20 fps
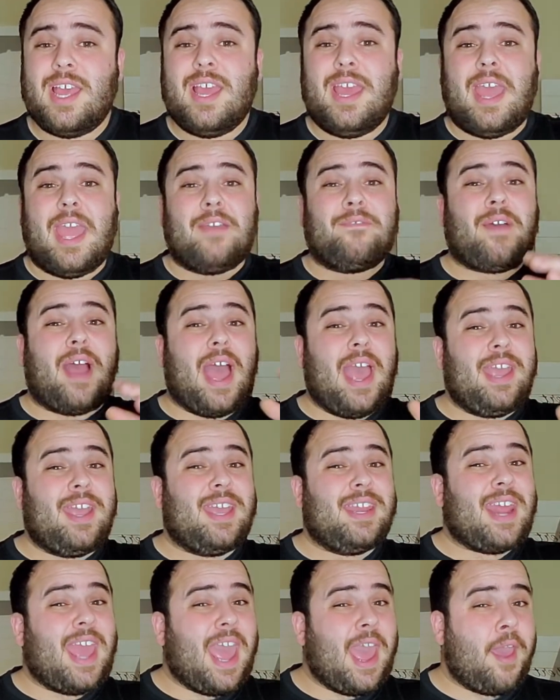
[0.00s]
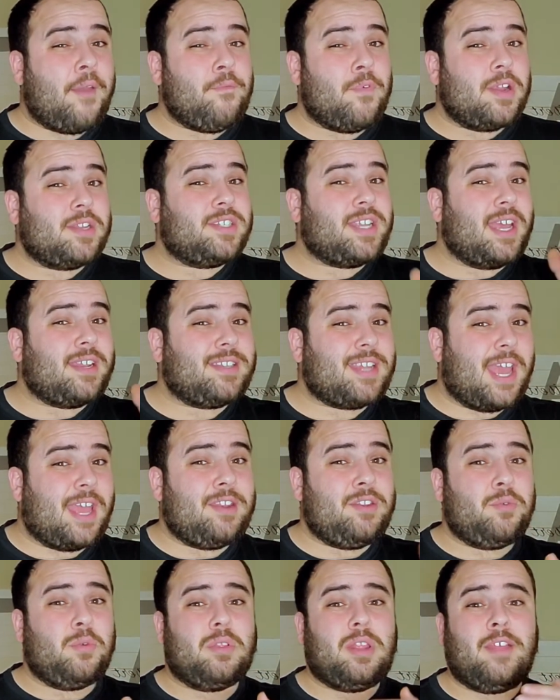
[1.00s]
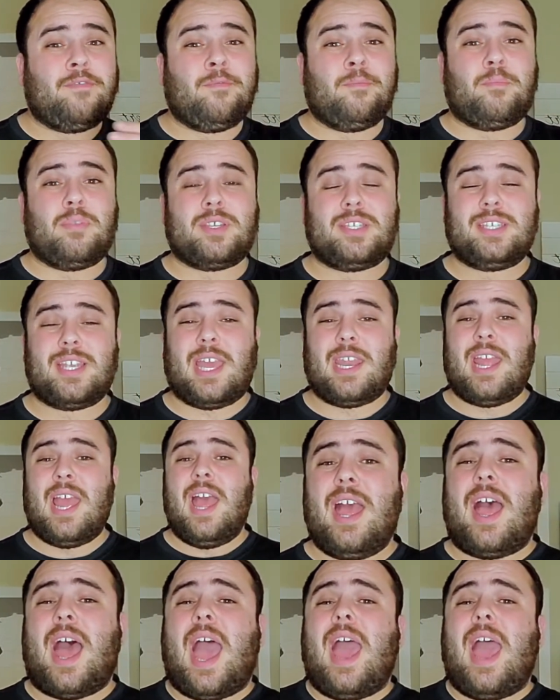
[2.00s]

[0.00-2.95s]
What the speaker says: if I could average that 10 to 11%,